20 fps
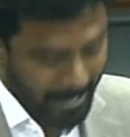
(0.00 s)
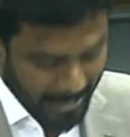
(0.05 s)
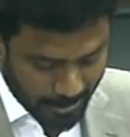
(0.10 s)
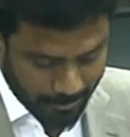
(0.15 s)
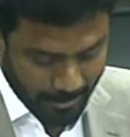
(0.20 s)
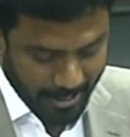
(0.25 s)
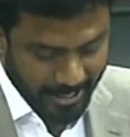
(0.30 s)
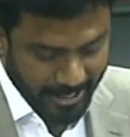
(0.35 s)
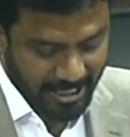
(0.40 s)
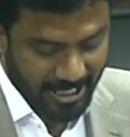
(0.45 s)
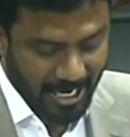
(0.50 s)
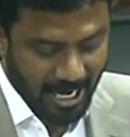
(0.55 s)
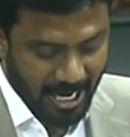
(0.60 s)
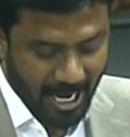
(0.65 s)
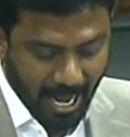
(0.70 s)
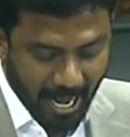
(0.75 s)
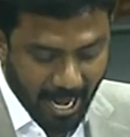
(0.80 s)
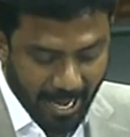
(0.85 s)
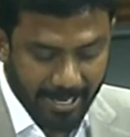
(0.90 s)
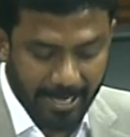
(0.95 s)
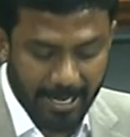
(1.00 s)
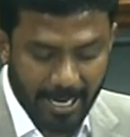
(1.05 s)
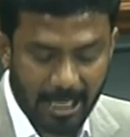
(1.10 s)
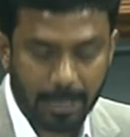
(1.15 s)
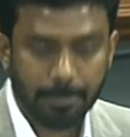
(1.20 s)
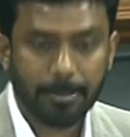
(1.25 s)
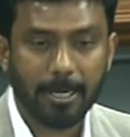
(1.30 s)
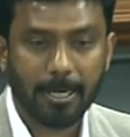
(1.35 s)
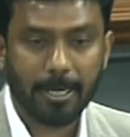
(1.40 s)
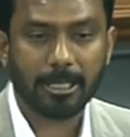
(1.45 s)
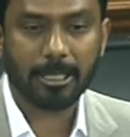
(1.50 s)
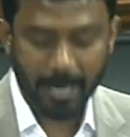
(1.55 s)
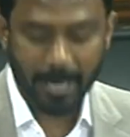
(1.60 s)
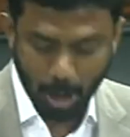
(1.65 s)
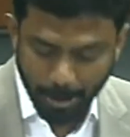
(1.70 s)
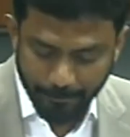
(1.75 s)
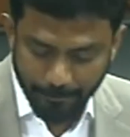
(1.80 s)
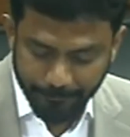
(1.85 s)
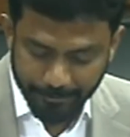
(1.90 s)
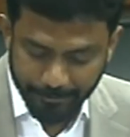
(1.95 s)
my speech, I express my
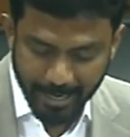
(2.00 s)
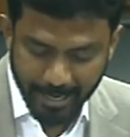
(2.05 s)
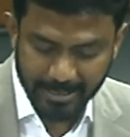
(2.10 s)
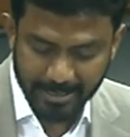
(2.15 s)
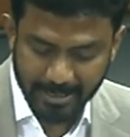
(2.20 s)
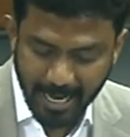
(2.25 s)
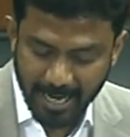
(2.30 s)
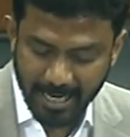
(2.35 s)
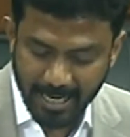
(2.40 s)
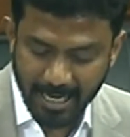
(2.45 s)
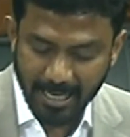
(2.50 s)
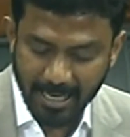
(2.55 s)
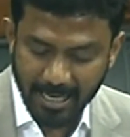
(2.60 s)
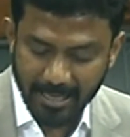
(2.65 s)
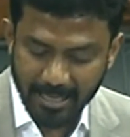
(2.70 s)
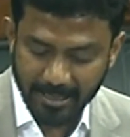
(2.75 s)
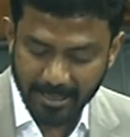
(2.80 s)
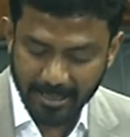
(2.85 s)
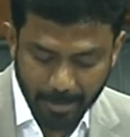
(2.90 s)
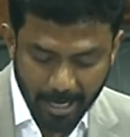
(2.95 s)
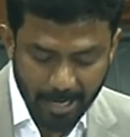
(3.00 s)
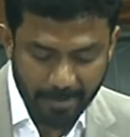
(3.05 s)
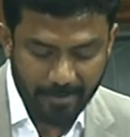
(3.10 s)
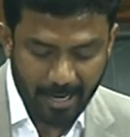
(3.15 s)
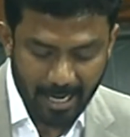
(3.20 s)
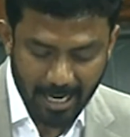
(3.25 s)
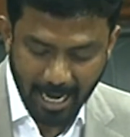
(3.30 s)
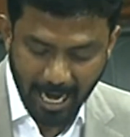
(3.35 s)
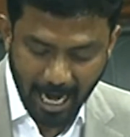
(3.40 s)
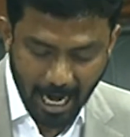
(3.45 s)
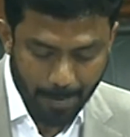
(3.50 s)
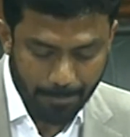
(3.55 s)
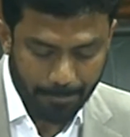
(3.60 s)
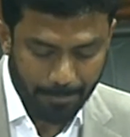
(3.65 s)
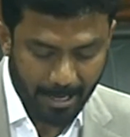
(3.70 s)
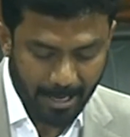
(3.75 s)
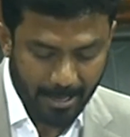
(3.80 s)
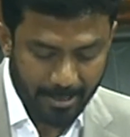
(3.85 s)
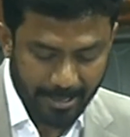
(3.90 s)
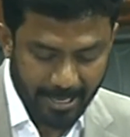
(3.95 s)
confidence that this bill will help
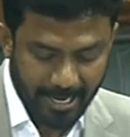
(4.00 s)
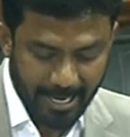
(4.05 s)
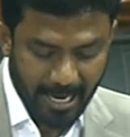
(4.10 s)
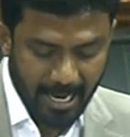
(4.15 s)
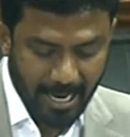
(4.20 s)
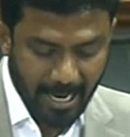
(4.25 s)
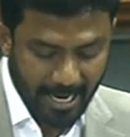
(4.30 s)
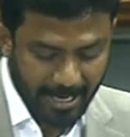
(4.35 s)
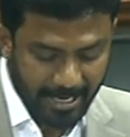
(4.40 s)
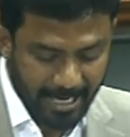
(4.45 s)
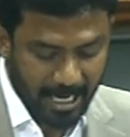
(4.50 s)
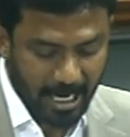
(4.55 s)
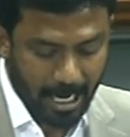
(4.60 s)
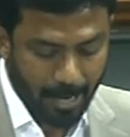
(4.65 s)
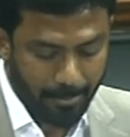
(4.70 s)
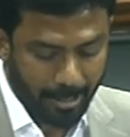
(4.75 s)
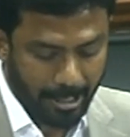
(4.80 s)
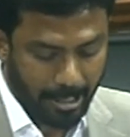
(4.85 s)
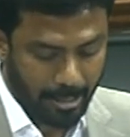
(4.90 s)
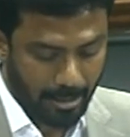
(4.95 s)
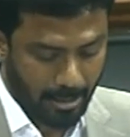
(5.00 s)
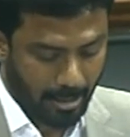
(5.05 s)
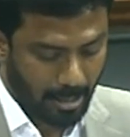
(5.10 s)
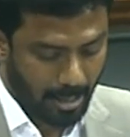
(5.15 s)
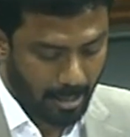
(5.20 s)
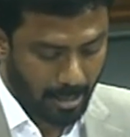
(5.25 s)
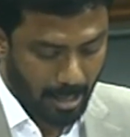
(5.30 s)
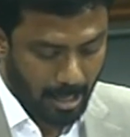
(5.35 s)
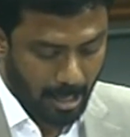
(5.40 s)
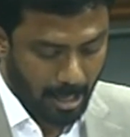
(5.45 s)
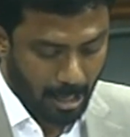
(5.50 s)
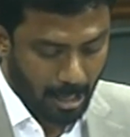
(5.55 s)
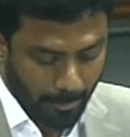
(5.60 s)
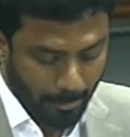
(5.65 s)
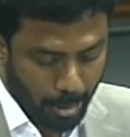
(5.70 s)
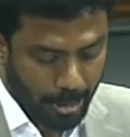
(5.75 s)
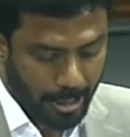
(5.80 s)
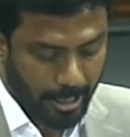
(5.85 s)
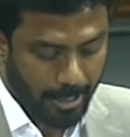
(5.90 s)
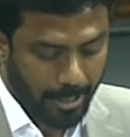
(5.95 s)
the Hatti
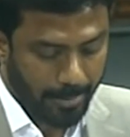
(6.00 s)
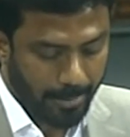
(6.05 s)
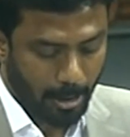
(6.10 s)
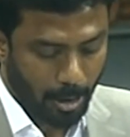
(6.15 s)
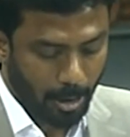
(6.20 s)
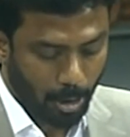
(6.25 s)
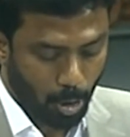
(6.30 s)
community,